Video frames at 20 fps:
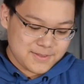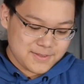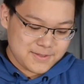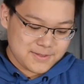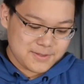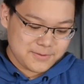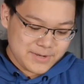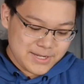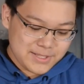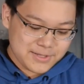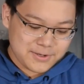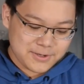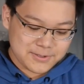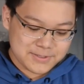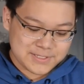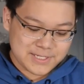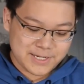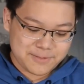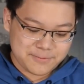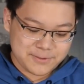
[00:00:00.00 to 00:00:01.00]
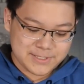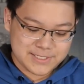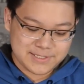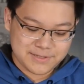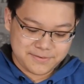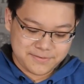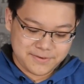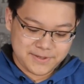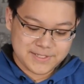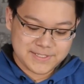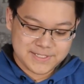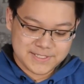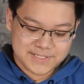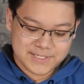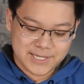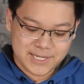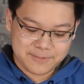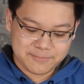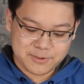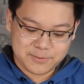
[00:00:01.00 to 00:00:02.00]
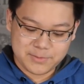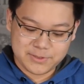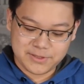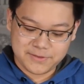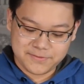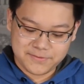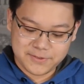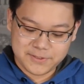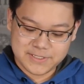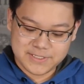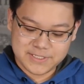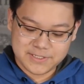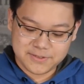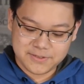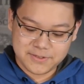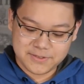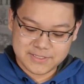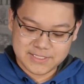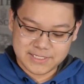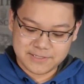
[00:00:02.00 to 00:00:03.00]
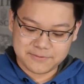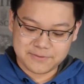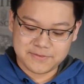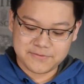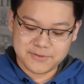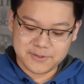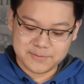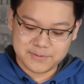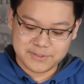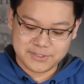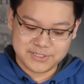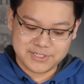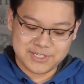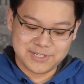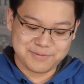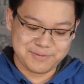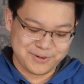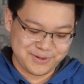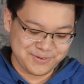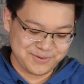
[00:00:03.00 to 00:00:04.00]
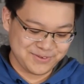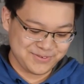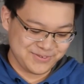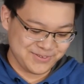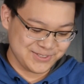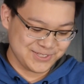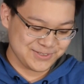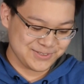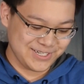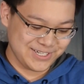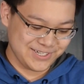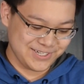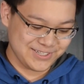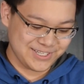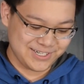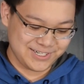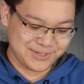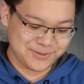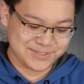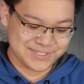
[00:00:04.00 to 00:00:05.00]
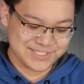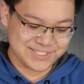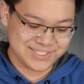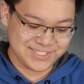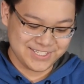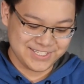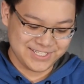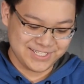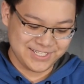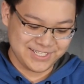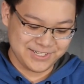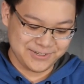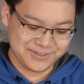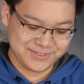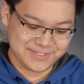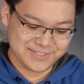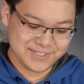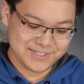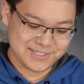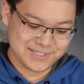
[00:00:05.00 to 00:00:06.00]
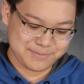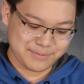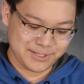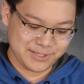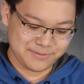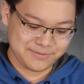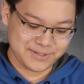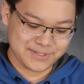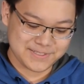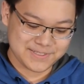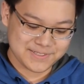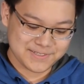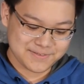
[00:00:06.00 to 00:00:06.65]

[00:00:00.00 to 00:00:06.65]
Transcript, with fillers: The way the host camera is the fanciest camera, but the footage still looks like it was filmed on a smart refrigerator that no one has cleaned in years. Smiley face.